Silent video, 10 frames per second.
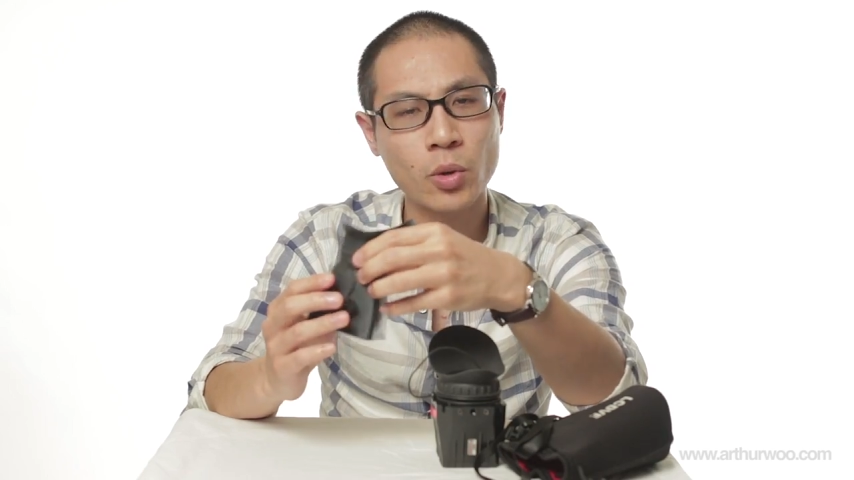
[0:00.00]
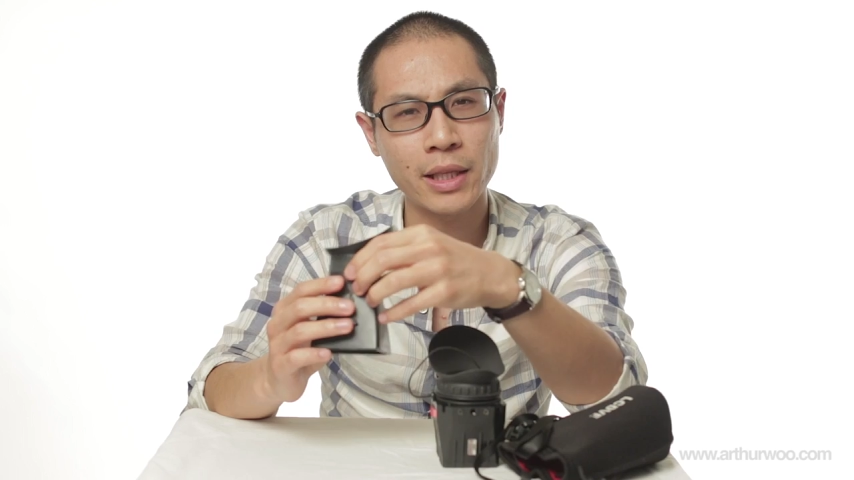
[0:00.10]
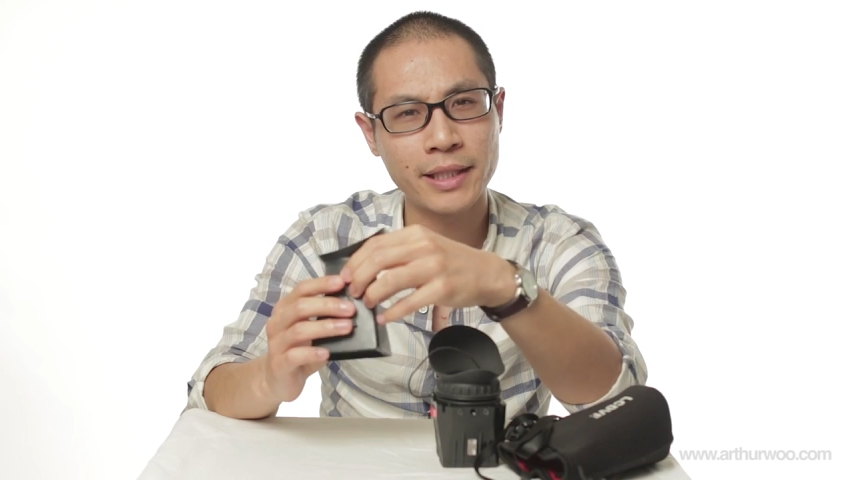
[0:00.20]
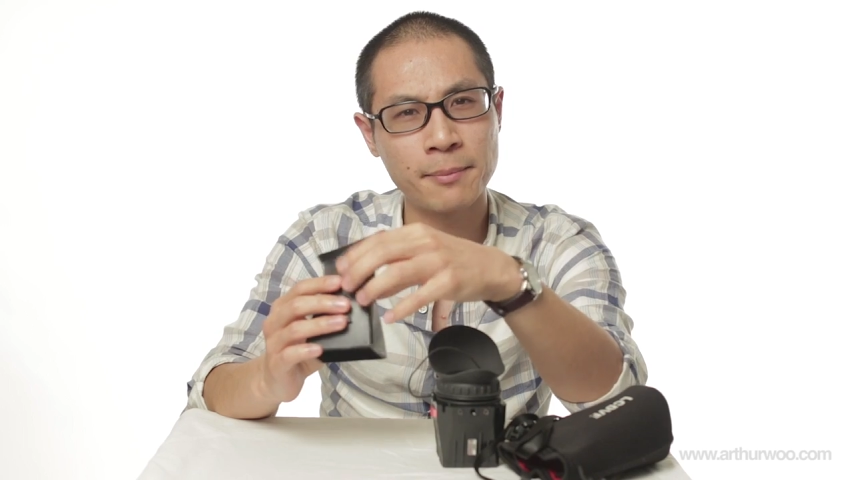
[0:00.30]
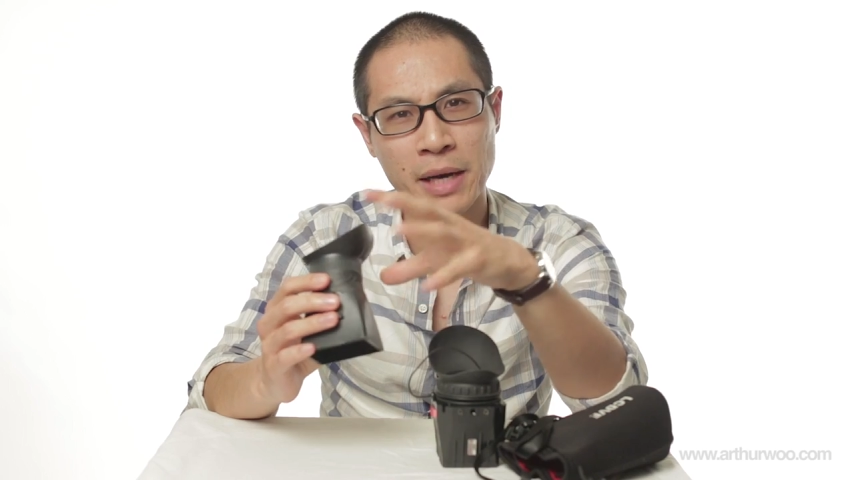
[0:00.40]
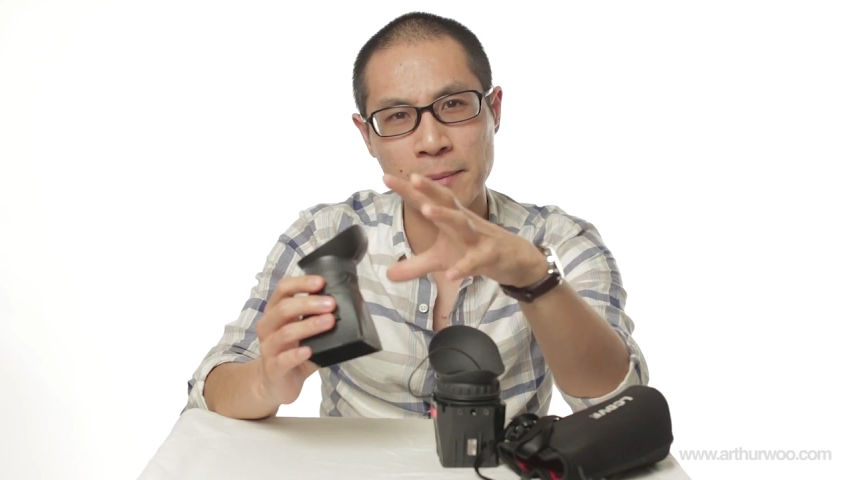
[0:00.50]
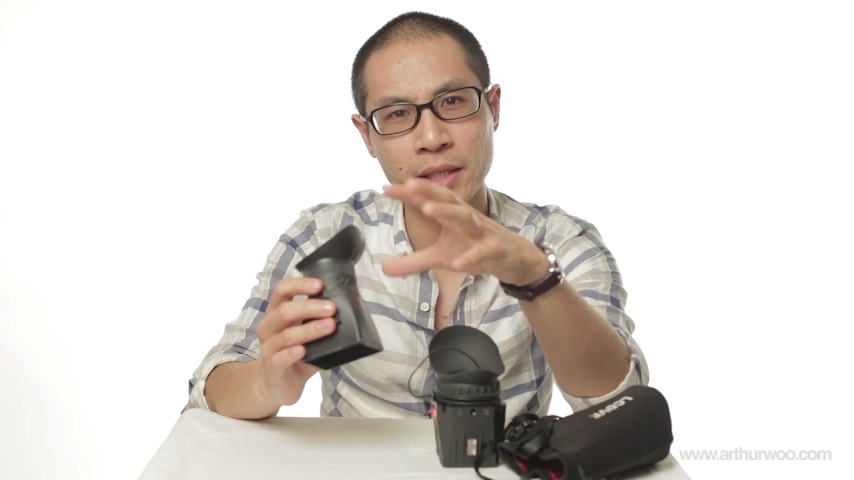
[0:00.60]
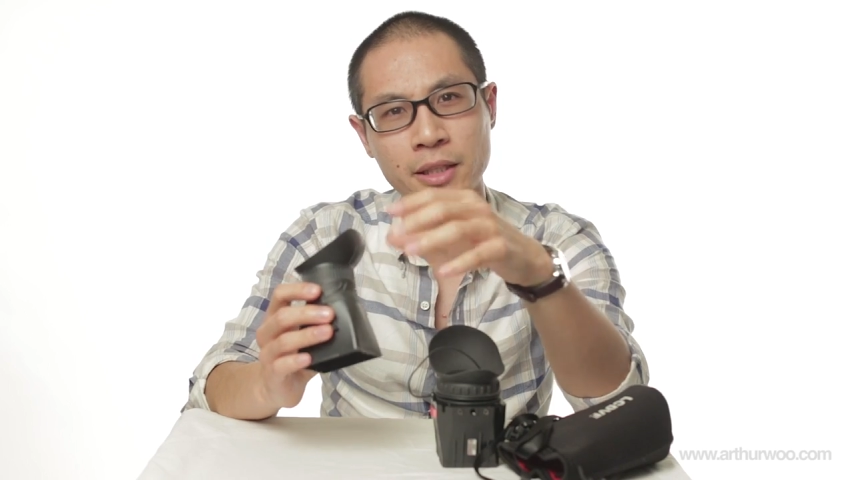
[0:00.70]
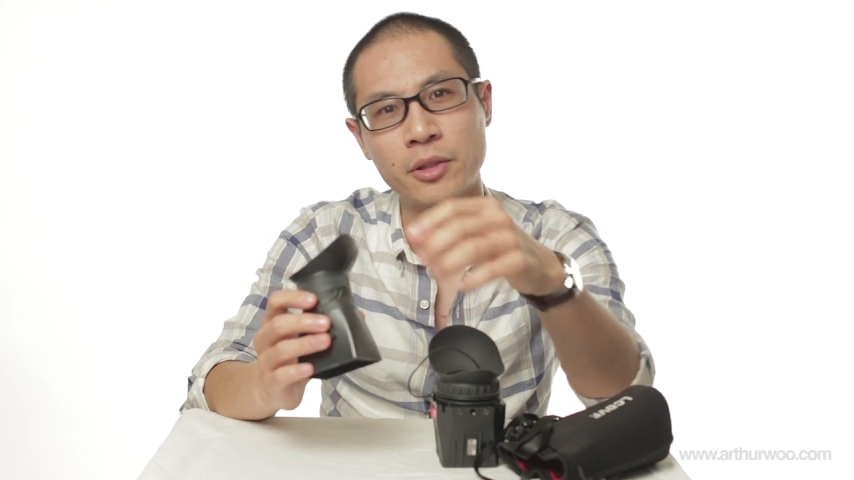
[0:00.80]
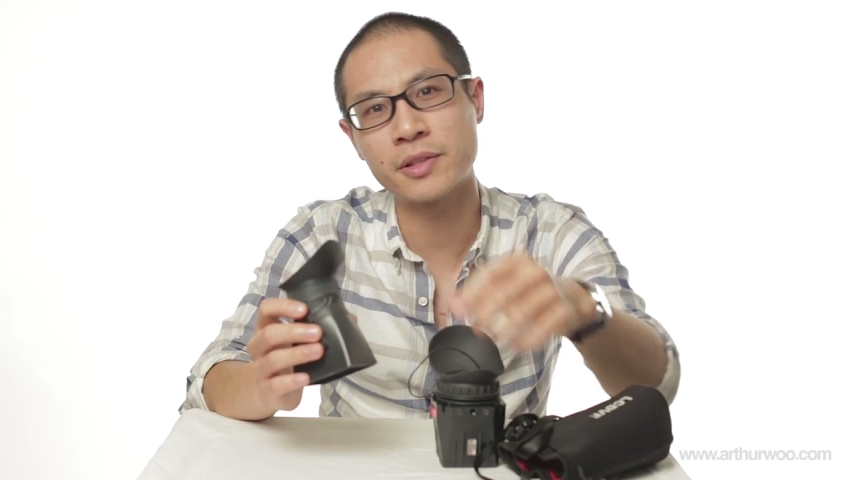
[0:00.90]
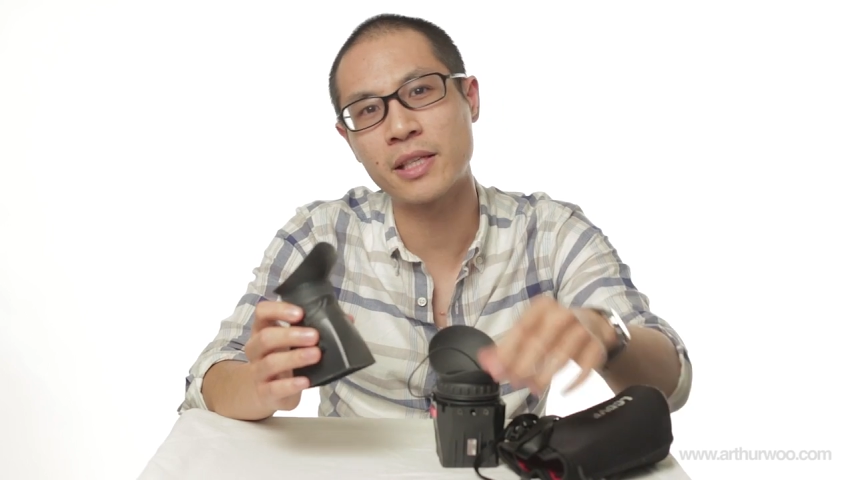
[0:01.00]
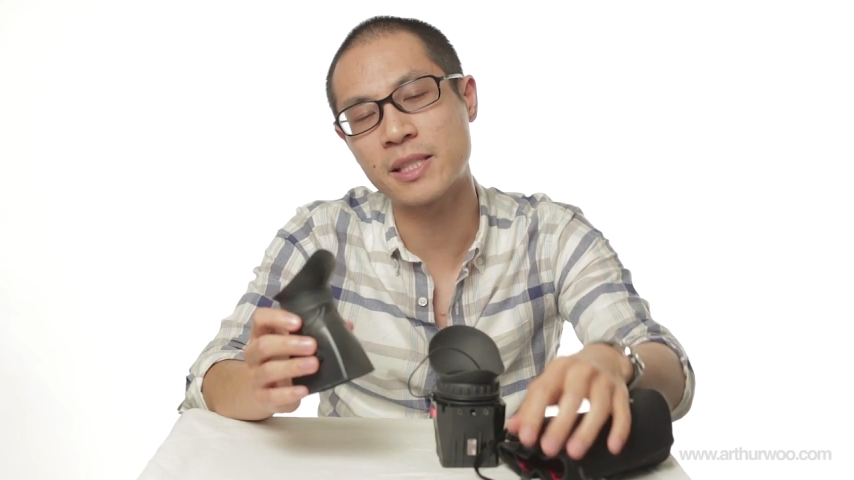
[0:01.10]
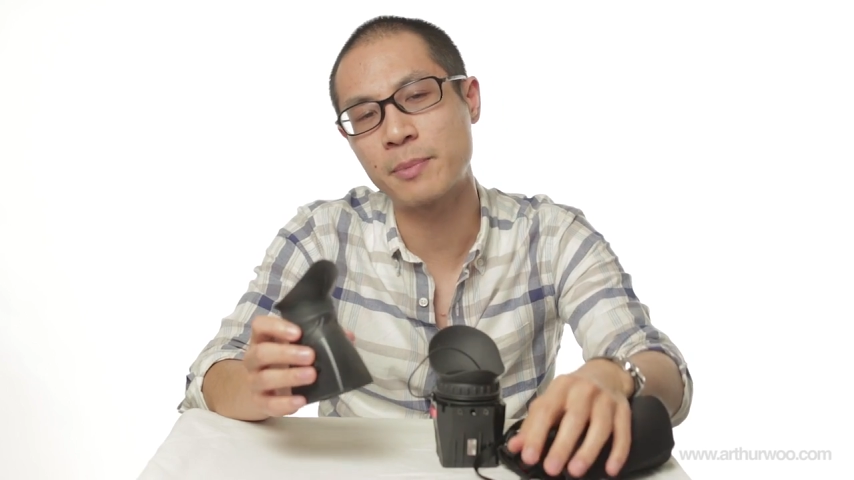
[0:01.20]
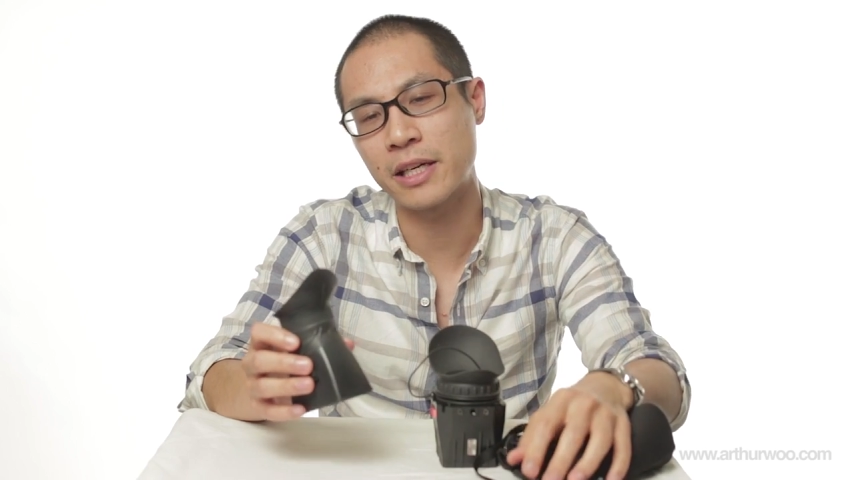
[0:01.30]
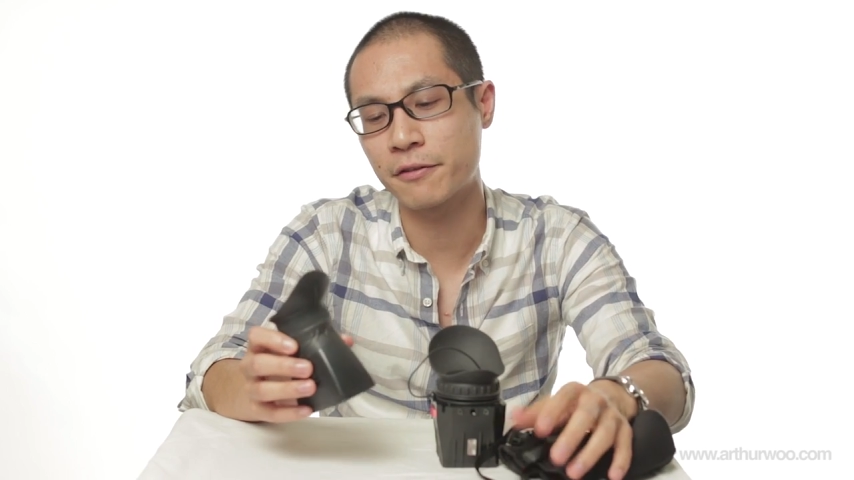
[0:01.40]
quality might be a little
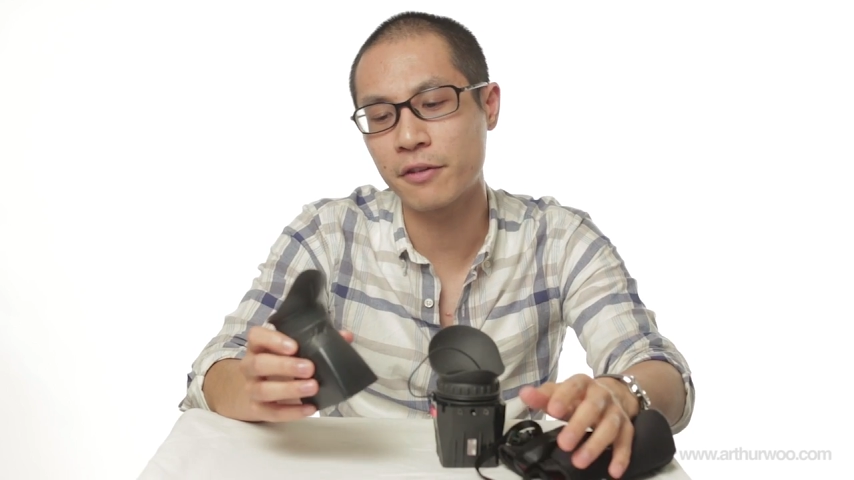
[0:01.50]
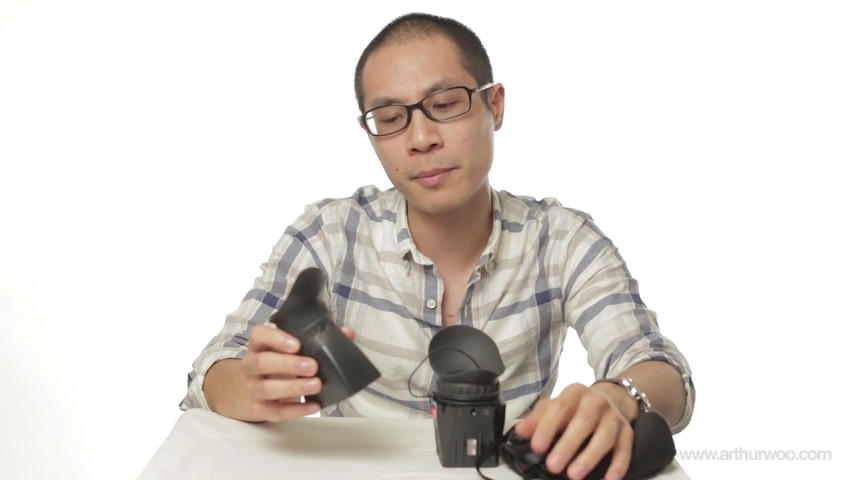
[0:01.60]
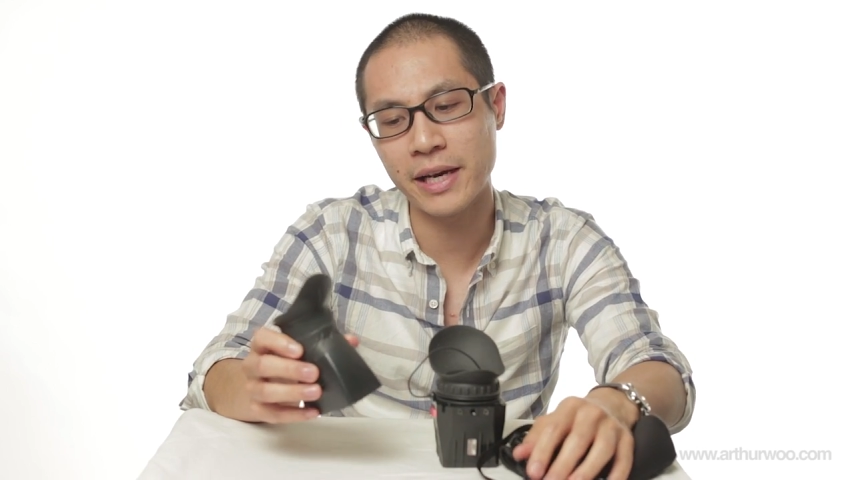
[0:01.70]
suspect from